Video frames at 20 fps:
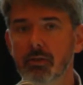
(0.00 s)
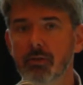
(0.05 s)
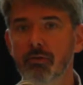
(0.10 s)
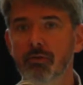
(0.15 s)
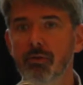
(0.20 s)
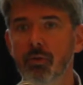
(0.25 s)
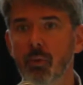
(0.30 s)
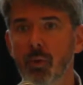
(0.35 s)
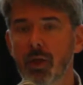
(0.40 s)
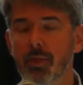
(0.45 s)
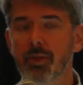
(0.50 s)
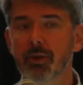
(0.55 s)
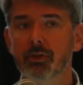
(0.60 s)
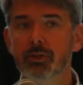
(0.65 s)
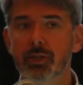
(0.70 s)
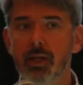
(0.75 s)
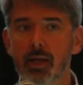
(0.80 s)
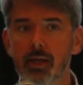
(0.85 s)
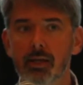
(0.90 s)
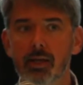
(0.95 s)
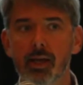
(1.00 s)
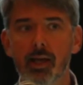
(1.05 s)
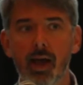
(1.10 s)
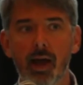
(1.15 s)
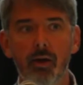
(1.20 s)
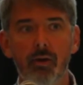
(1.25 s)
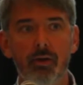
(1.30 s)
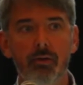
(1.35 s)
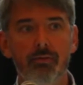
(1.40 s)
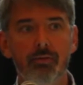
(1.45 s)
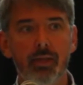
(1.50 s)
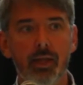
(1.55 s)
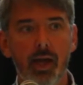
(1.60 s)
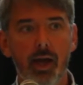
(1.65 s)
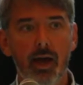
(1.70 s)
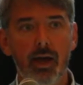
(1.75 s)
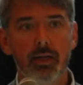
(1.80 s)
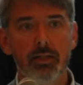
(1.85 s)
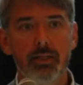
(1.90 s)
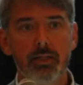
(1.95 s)
for what they're taking out of the
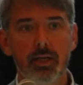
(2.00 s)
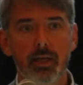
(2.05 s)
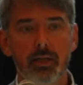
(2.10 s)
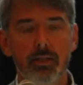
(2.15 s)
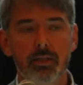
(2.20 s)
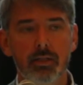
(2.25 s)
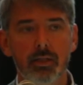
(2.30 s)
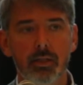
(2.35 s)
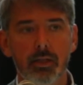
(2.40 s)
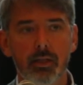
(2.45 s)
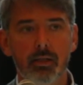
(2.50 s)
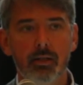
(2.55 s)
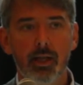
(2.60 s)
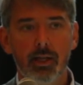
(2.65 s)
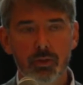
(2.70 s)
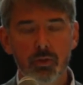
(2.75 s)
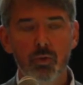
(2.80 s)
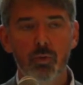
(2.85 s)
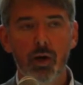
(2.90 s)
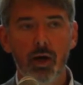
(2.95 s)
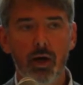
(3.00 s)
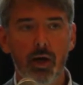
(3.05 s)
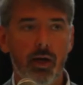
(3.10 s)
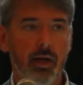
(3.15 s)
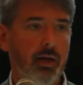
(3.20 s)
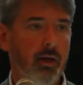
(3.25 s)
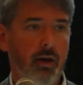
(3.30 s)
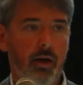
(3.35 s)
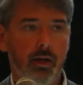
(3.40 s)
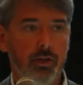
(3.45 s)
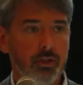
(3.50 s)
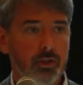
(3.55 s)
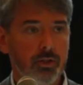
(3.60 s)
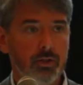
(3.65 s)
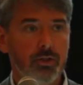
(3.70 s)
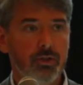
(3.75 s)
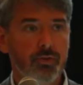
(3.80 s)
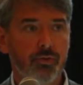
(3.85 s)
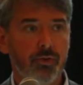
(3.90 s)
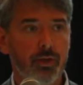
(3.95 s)
asset. That's why
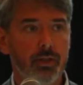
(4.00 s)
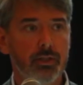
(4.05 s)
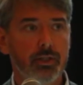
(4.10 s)
hunters, for